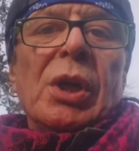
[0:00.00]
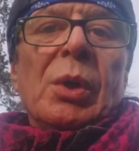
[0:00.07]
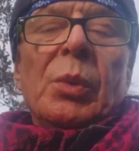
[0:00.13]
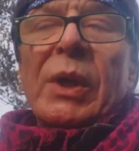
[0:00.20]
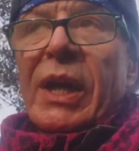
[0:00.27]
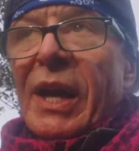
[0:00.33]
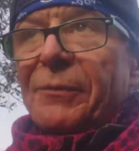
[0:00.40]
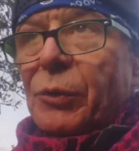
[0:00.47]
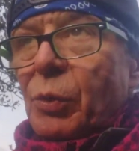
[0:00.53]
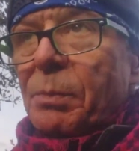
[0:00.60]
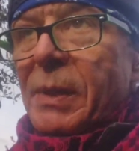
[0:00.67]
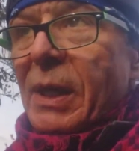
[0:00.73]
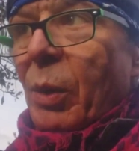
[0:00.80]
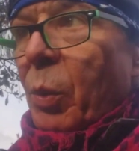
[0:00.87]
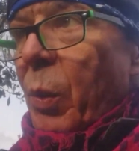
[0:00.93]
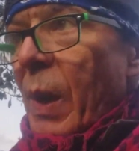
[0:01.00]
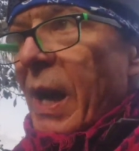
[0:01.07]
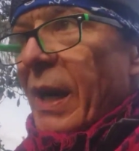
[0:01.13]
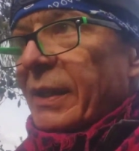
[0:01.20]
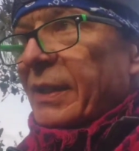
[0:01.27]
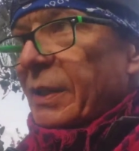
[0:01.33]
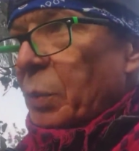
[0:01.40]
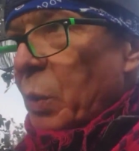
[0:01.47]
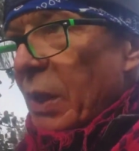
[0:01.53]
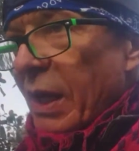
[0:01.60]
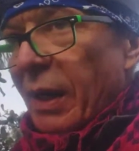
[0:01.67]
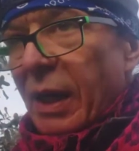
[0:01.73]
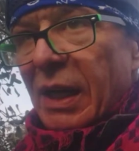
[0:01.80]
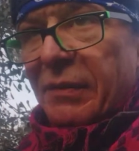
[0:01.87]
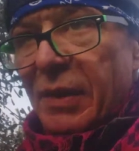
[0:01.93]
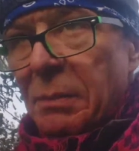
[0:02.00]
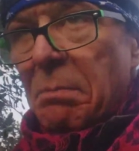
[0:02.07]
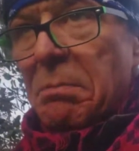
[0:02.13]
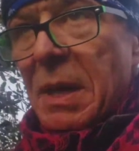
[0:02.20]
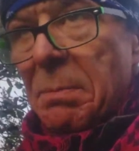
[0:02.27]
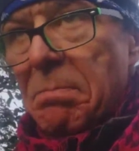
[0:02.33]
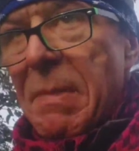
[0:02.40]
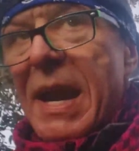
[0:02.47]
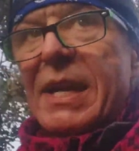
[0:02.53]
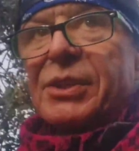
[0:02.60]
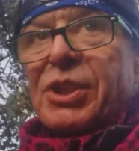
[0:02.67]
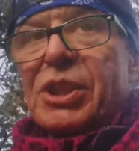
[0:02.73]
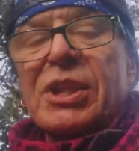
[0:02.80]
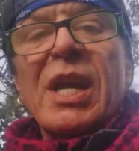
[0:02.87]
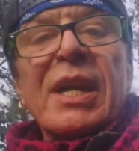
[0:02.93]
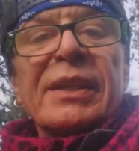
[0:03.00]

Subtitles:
We have to be aware that we are living in matrix